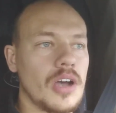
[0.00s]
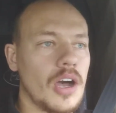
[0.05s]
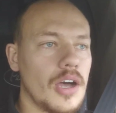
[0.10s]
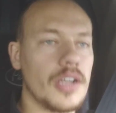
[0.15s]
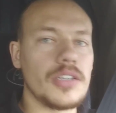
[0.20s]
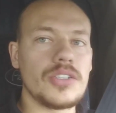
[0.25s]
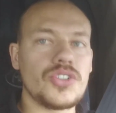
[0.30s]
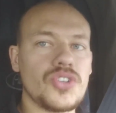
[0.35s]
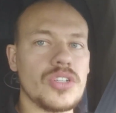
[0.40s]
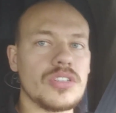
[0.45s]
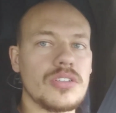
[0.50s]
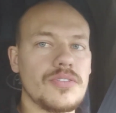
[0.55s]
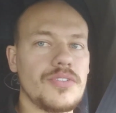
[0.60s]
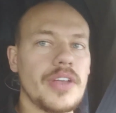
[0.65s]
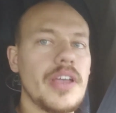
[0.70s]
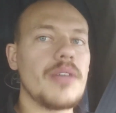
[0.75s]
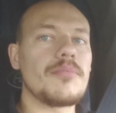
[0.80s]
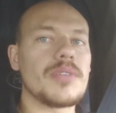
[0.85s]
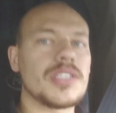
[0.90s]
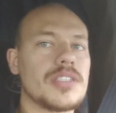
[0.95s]
hundreds of
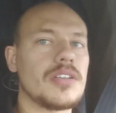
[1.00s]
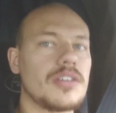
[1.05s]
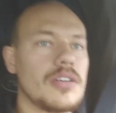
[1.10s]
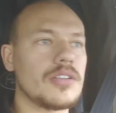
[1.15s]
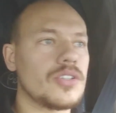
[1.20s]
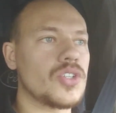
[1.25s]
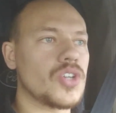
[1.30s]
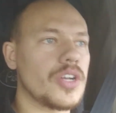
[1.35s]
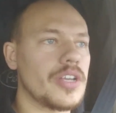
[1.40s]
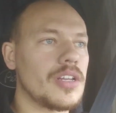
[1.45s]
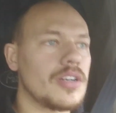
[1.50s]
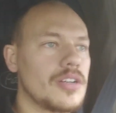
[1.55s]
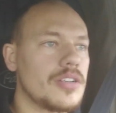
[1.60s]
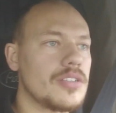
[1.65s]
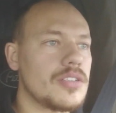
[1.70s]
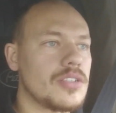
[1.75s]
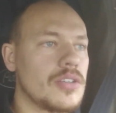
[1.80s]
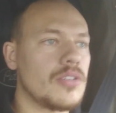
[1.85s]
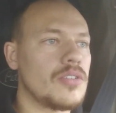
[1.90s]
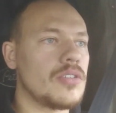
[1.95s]
Amazon
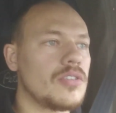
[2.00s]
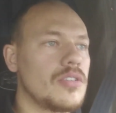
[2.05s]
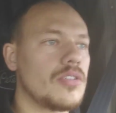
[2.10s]
trailers, so